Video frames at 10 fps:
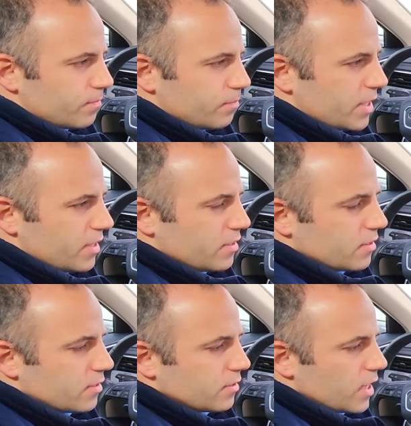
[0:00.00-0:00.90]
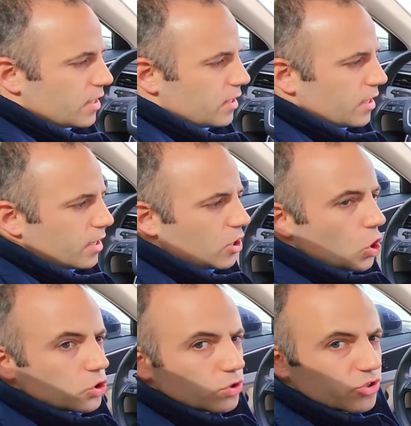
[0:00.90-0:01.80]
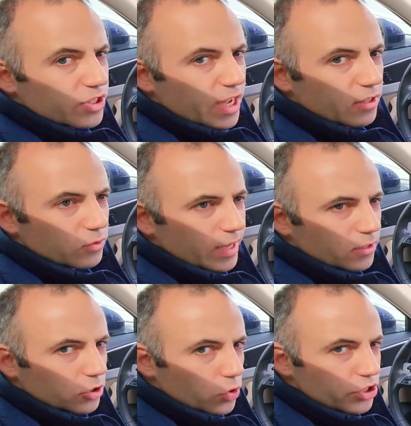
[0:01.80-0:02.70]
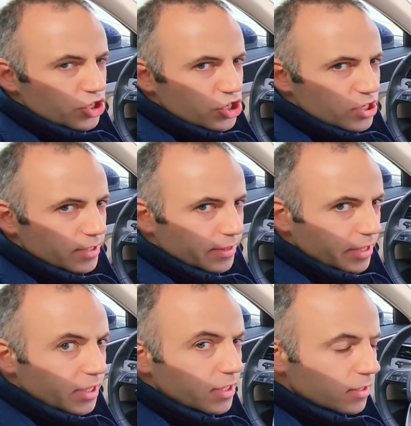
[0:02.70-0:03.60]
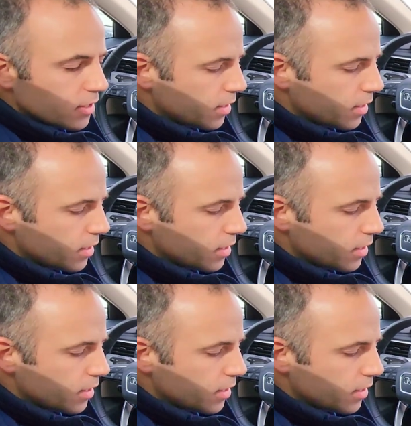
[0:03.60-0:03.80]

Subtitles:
but it's kind of like a cotton style Velcro-ish thing.